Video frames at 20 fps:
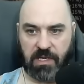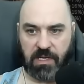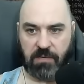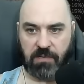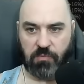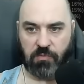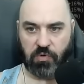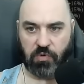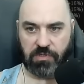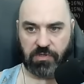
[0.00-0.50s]

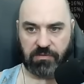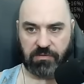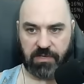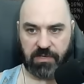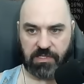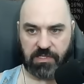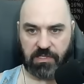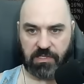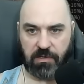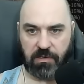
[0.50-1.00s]
and more
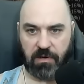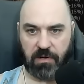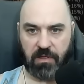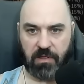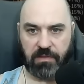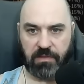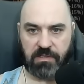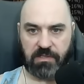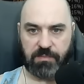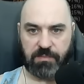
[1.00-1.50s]
duration on
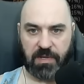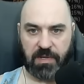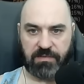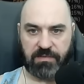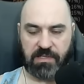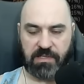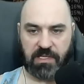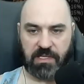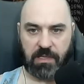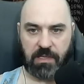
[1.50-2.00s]
all these
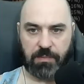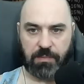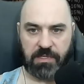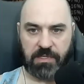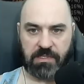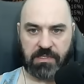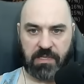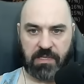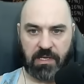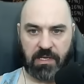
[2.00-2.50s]
buffs to keep
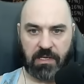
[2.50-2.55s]
us